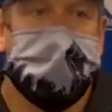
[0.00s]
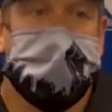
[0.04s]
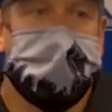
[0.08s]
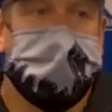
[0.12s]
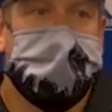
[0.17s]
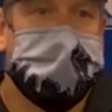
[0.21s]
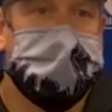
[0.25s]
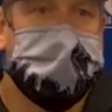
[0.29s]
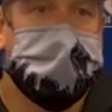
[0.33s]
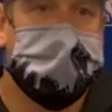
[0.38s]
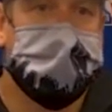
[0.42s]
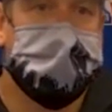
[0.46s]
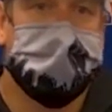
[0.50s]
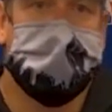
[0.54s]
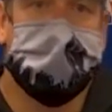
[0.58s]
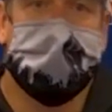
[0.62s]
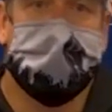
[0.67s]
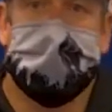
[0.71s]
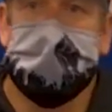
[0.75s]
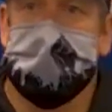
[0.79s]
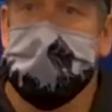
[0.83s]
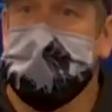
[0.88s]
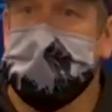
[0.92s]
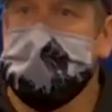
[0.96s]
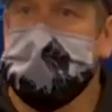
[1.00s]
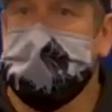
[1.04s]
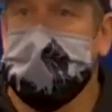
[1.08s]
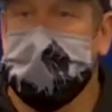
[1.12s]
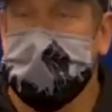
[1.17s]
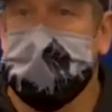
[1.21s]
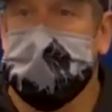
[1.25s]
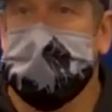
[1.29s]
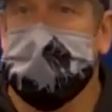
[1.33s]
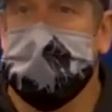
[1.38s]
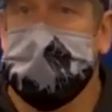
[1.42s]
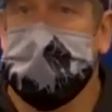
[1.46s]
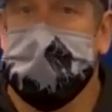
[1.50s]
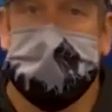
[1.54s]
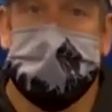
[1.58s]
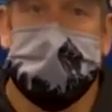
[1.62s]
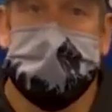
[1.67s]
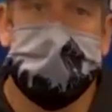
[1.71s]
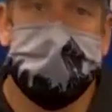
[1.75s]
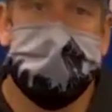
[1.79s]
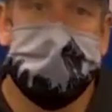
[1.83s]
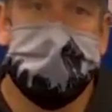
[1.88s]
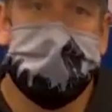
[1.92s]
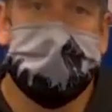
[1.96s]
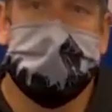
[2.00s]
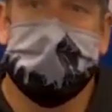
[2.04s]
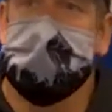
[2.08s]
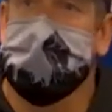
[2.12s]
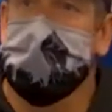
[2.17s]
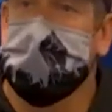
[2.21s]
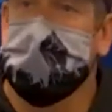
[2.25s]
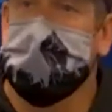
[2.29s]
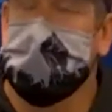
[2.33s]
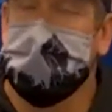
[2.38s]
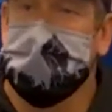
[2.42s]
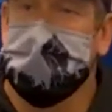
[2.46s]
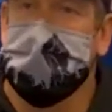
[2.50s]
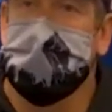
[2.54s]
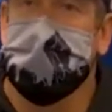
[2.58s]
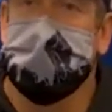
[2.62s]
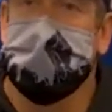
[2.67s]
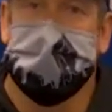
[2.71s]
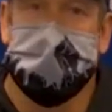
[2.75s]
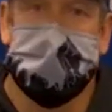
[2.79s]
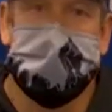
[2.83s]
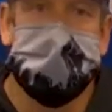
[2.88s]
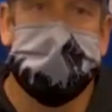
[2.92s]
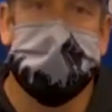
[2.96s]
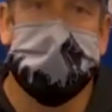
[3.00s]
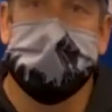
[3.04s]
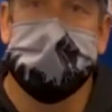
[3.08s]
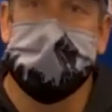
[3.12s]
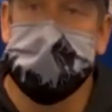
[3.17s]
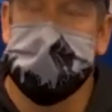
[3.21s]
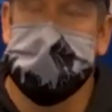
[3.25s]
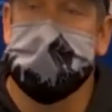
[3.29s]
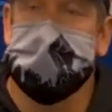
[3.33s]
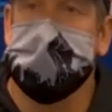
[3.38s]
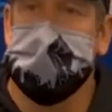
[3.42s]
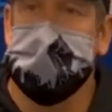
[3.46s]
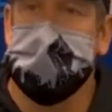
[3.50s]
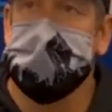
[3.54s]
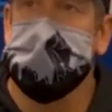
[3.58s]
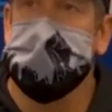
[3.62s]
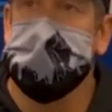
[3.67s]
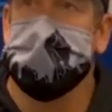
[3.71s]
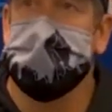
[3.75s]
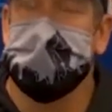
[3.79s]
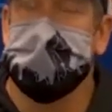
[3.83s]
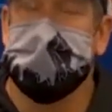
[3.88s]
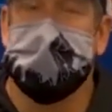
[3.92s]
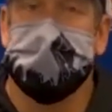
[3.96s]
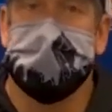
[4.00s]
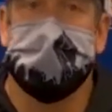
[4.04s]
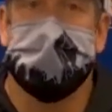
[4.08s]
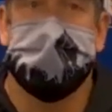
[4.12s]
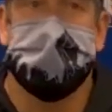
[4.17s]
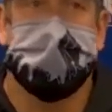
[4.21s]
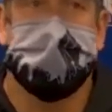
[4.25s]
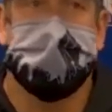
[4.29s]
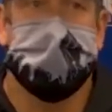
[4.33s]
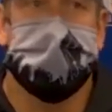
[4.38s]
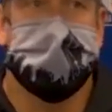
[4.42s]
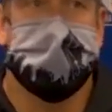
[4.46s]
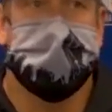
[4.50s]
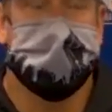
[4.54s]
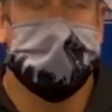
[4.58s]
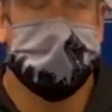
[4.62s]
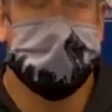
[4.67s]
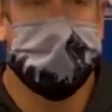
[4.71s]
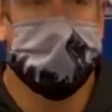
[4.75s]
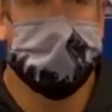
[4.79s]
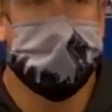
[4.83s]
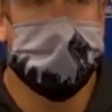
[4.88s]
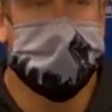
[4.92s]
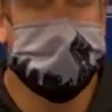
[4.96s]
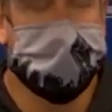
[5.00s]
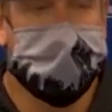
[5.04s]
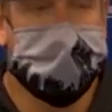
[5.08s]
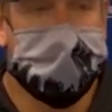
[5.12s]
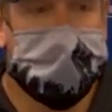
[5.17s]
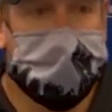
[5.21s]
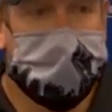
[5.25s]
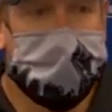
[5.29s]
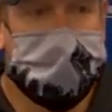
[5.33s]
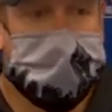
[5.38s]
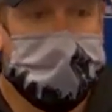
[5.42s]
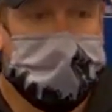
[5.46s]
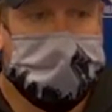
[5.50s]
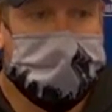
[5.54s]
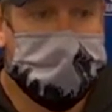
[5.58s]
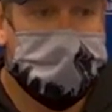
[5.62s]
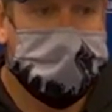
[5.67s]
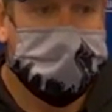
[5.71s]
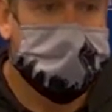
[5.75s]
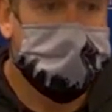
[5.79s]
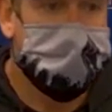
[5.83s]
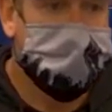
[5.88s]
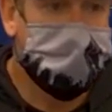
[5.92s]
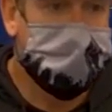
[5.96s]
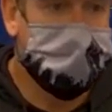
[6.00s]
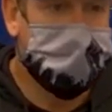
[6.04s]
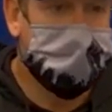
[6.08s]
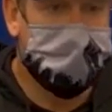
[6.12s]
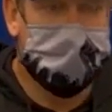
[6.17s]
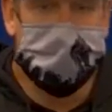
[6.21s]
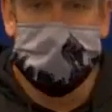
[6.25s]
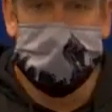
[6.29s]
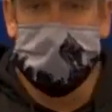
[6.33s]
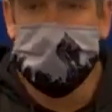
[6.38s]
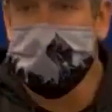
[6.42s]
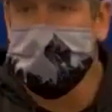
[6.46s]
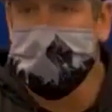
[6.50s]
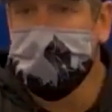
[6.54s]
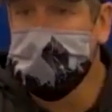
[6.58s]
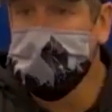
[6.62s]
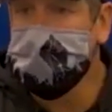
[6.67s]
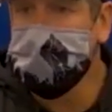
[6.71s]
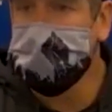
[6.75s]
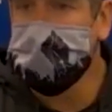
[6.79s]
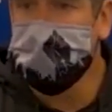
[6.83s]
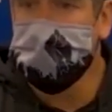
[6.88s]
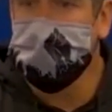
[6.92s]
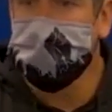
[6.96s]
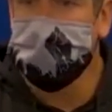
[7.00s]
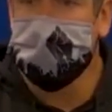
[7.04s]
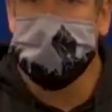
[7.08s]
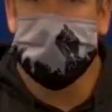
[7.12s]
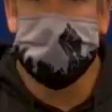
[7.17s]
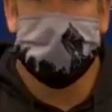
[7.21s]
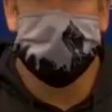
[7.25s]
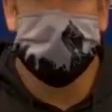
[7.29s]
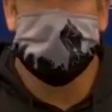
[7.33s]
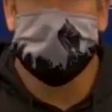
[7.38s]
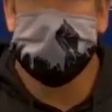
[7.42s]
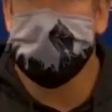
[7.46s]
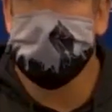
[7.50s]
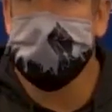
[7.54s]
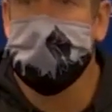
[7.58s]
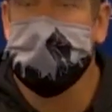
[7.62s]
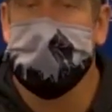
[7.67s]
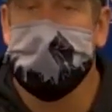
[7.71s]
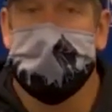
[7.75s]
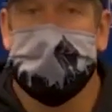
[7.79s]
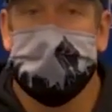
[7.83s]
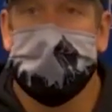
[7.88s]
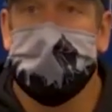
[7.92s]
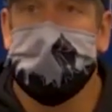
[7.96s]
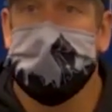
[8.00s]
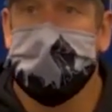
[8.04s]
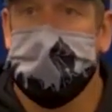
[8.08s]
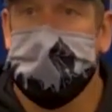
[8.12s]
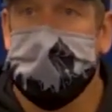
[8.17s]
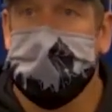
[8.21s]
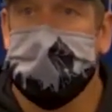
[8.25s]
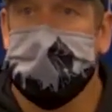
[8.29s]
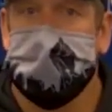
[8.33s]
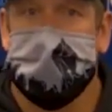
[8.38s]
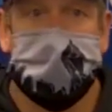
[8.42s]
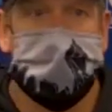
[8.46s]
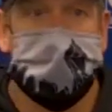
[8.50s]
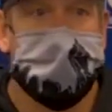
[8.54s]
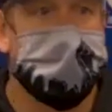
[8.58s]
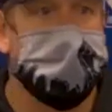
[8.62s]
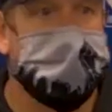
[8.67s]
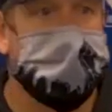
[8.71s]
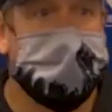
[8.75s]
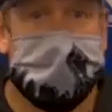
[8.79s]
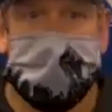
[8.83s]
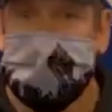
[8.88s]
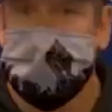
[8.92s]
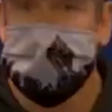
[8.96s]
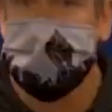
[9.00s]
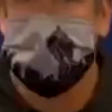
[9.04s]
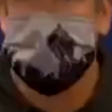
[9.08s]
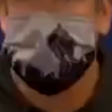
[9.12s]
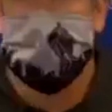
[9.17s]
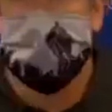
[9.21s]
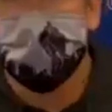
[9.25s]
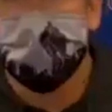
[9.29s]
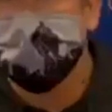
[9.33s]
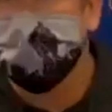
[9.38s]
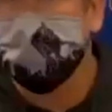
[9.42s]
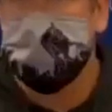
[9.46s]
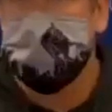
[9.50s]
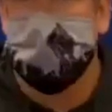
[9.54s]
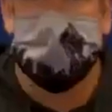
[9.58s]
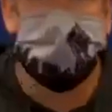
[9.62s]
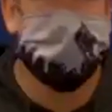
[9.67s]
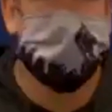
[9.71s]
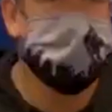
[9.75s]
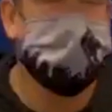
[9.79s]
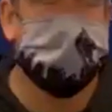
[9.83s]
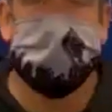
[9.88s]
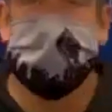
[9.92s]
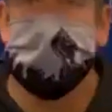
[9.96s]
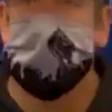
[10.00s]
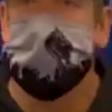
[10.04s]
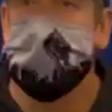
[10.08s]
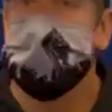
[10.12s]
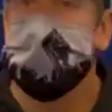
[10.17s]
kind of can get set up and guard go on go on runs defensively. Um, I think there's some versatility in the scoring around around the the rosters.